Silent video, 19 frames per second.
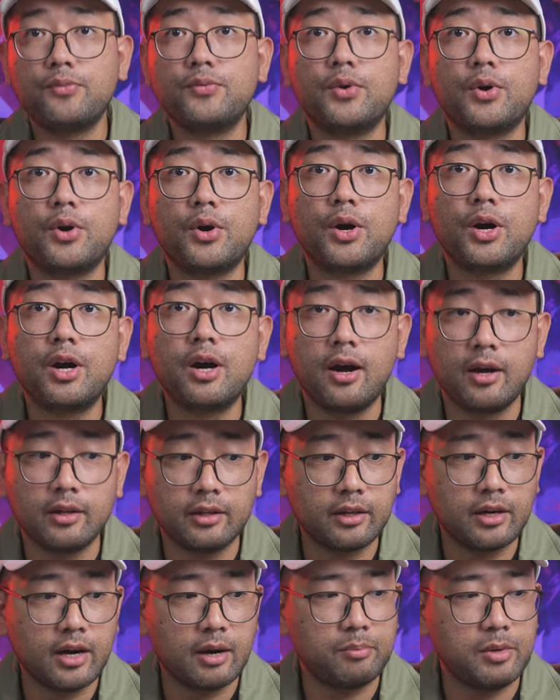for
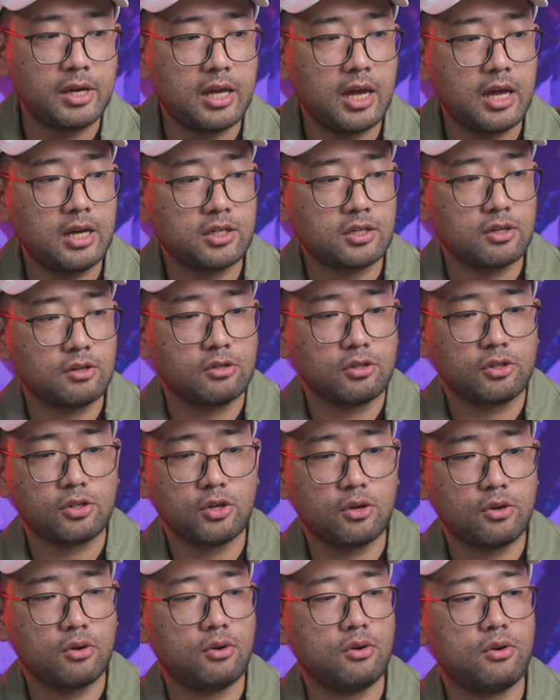other applications.
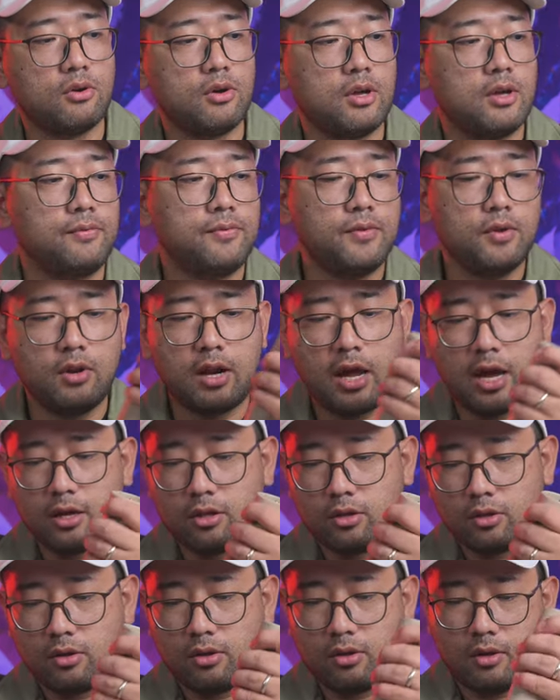So if you
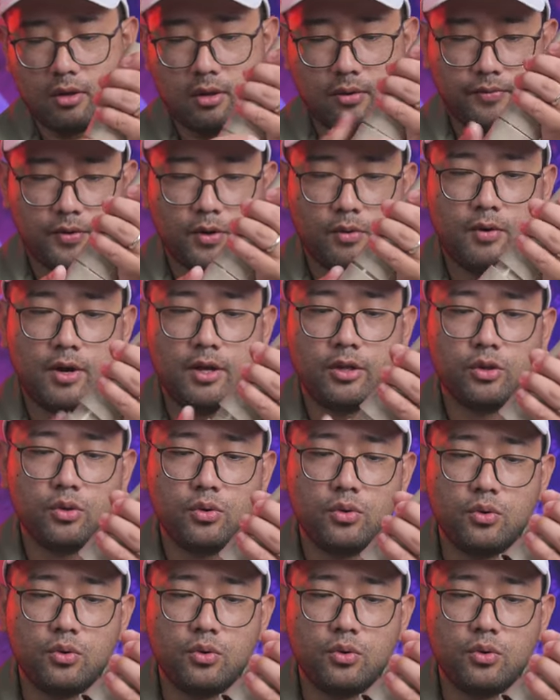want to